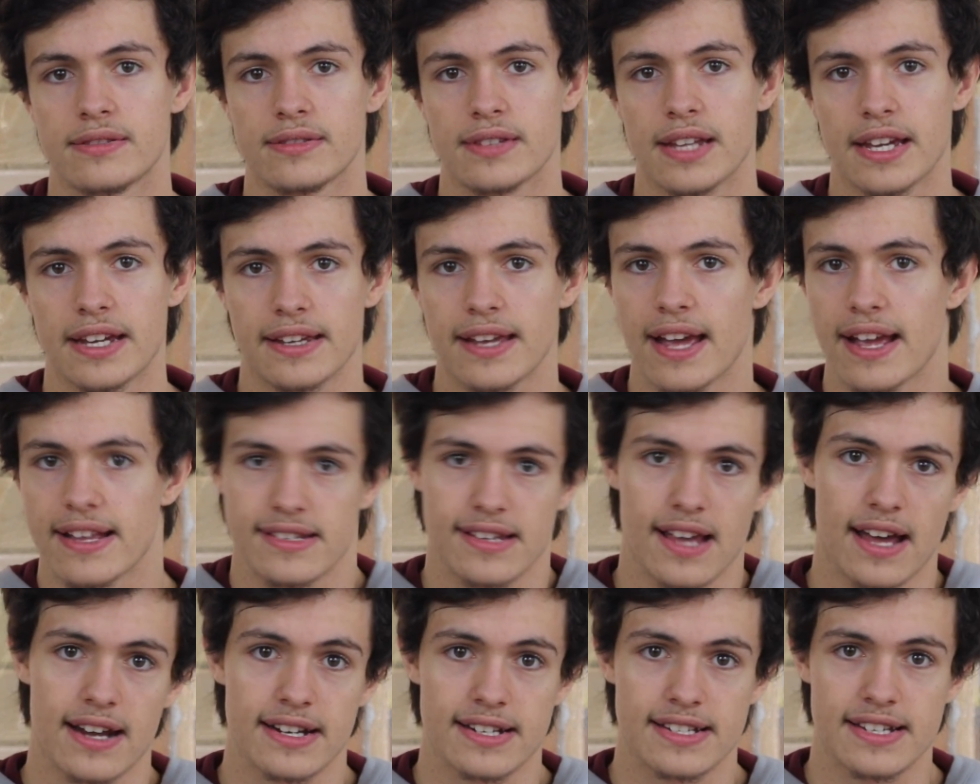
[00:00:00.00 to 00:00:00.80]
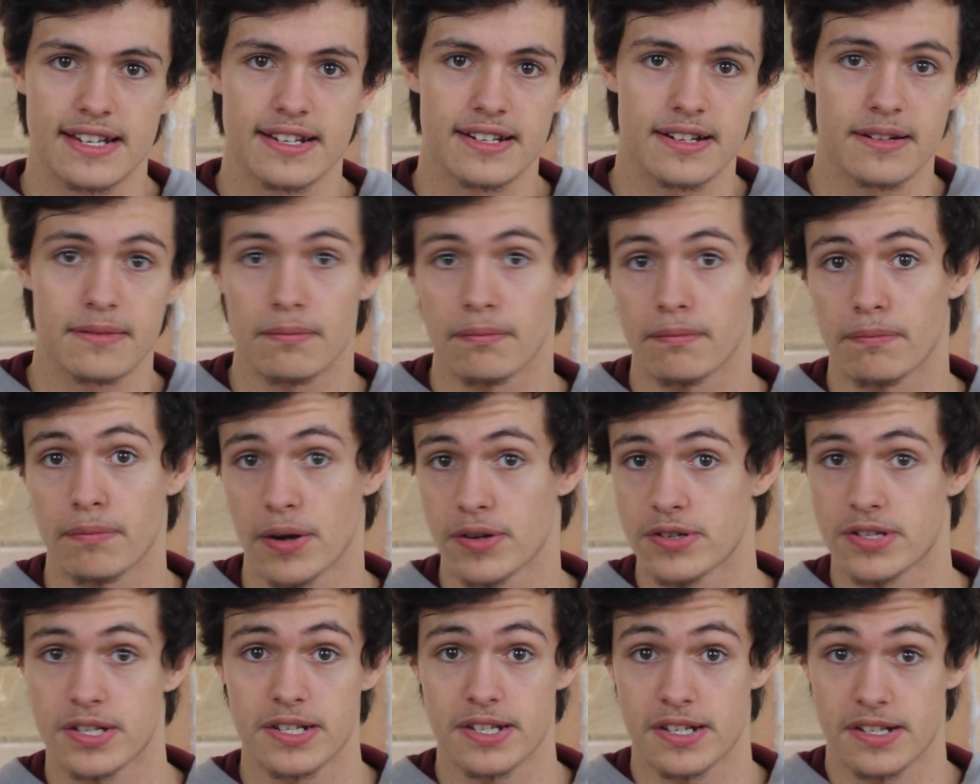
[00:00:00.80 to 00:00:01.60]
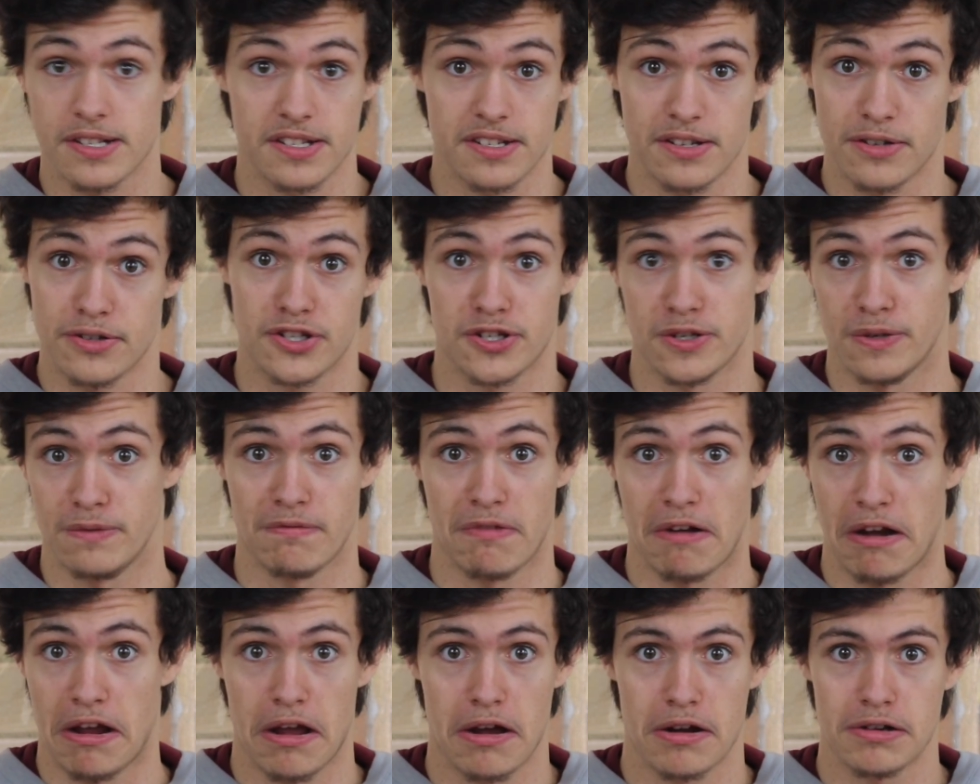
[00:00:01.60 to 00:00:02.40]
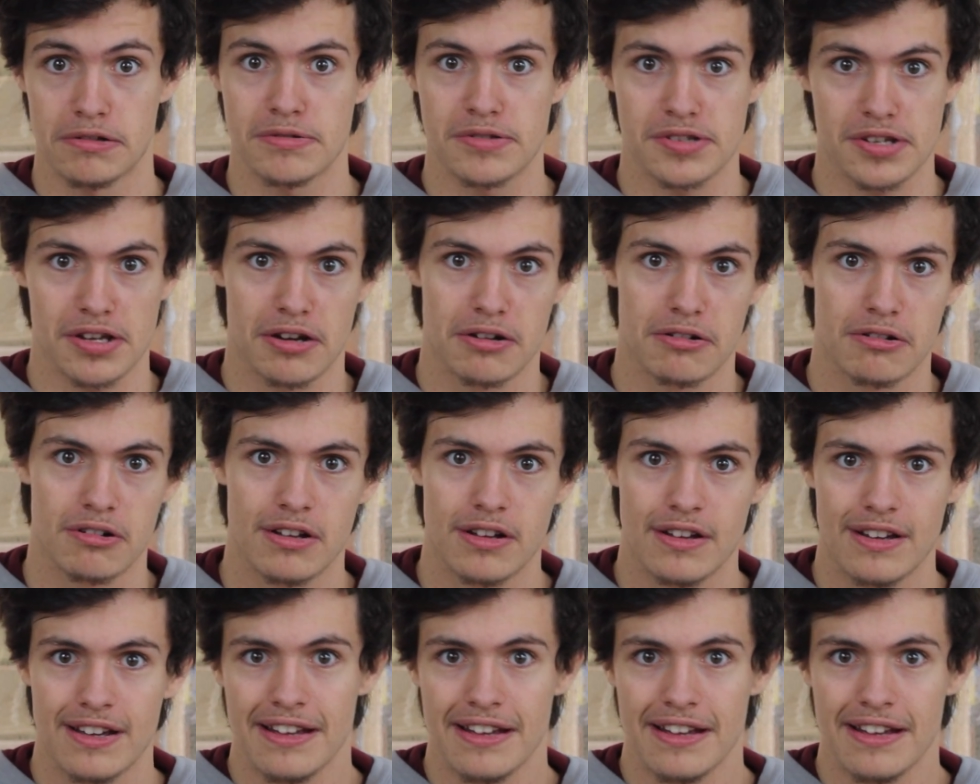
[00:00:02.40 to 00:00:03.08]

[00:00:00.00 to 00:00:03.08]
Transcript: it gets edited and posted as a YouTube video, so